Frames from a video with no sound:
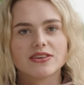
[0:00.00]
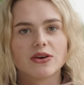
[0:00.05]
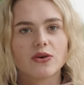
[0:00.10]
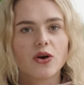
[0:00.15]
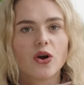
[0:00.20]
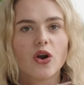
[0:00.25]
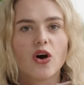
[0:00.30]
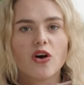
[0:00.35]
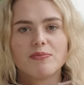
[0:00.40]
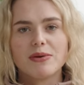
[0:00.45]
There
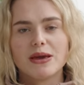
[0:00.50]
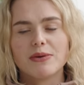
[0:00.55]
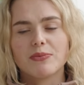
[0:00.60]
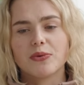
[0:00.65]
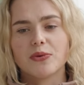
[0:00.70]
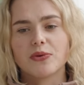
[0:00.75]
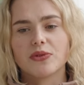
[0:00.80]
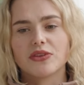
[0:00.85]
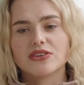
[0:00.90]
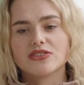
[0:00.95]
are a lot of
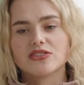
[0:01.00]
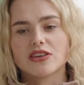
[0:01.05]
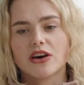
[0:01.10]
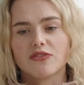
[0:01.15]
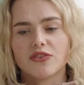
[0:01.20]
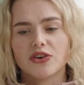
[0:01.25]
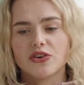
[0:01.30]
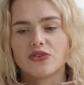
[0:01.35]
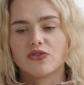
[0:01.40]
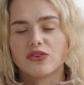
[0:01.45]
people that
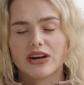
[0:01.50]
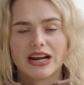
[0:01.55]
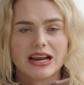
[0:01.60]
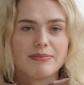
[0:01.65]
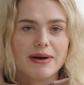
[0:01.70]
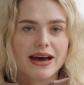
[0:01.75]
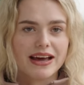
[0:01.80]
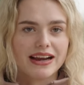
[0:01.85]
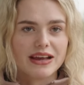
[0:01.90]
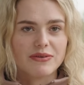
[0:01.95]
suffered really
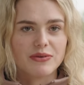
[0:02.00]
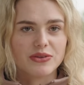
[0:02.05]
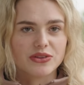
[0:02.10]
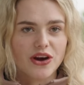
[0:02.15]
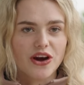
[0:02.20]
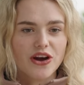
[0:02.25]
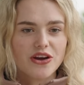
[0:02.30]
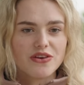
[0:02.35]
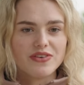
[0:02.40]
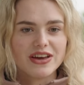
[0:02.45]
badly with
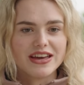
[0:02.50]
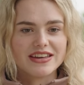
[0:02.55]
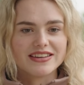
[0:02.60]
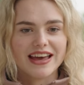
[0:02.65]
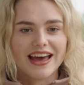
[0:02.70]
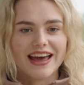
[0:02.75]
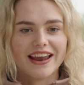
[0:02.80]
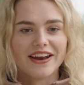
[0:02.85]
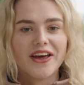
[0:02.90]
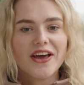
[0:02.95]
COVID
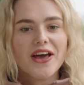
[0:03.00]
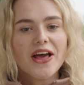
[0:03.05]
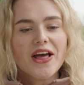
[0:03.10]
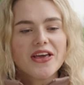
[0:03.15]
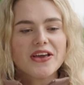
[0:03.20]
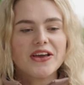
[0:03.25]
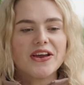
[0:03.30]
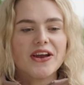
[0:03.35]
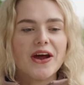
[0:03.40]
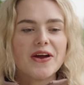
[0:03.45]
and,
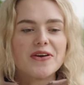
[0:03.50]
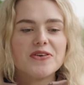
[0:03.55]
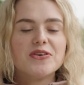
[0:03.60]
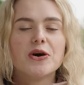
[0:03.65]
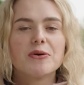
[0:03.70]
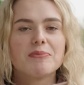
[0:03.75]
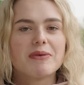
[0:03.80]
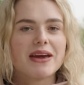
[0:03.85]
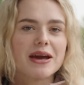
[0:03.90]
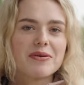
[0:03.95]
you know,
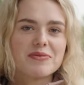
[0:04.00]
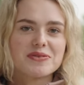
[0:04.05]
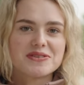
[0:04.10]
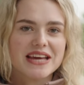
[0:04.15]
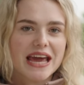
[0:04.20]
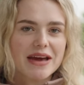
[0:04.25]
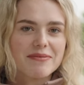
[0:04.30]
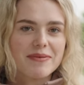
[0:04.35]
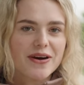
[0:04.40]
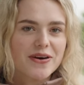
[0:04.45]
not being able
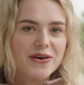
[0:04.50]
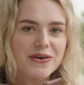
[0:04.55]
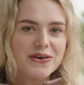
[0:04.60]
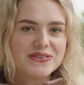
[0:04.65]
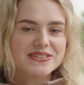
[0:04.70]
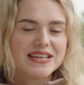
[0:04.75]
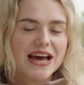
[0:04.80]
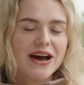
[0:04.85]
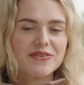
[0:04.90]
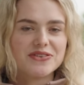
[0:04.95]
to get my
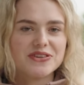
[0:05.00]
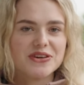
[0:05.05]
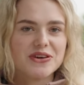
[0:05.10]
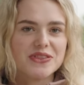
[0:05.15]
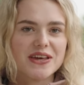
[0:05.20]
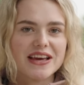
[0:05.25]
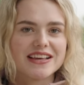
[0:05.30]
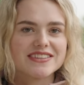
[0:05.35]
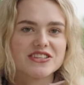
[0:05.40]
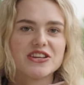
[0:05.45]
horse out and do
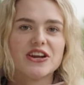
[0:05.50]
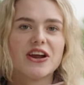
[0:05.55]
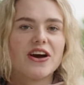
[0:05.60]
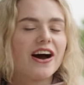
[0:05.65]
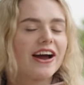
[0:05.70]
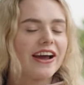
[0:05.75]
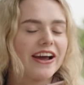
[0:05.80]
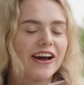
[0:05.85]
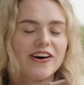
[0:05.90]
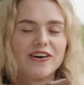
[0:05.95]
things. You know,
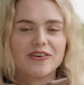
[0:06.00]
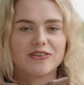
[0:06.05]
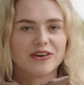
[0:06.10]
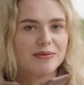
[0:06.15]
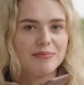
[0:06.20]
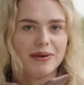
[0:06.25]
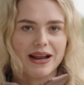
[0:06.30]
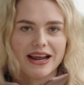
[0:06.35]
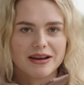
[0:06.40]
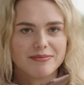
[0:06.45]
I can't
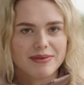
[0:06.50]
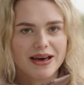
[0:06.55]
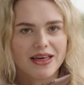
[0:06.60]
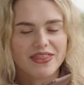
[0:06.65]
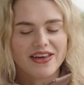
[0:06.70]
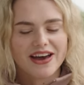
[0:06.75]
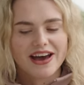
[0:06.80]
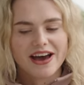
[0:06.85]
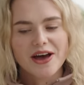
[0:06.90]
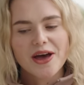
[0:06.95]
complain
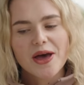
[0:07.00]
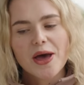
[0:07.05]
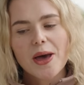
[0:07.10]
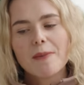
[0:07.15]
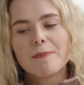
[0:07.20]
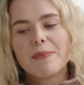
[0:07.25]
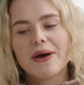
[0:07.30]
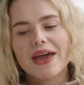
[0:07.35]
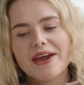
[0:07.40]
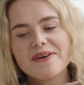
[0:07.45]
about that.
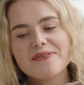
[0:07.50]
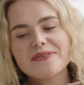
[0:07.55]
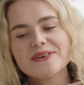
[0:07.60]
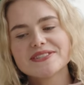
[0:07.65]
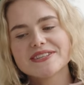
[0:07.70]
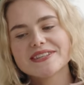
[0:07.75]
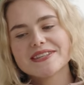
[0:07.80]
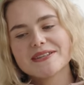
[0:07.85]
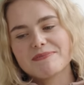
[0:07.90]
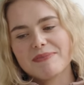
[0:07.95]
But it
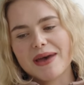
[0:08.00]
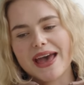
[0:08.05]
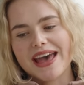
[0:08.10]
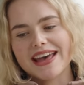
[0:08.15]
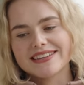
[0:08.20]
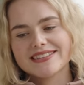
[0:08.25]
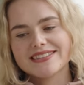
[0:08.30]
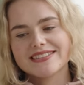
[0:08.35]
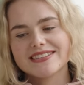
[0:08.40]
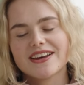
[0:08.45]
wasn't the
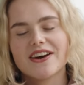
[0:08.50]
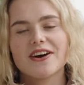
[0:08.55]
best.